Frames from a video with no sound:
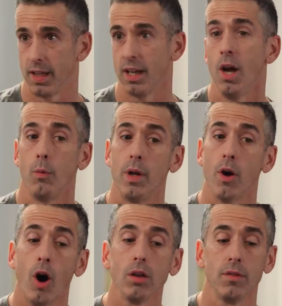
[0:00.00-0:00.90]
it. We
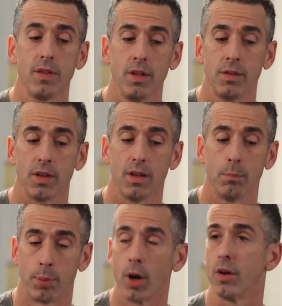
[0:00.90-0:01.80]
all of these
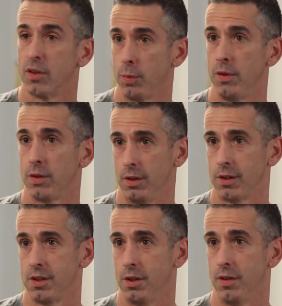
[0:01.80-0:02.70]
birds we used to
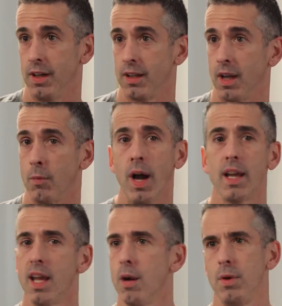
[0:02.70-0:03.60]
look to and think, why
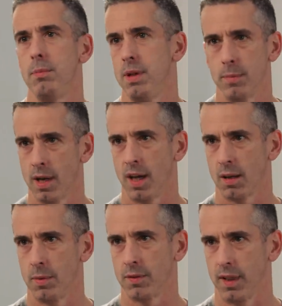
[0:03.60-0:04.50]
can't we be
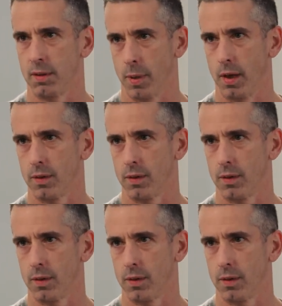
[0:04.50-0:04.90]
monogamous like birds?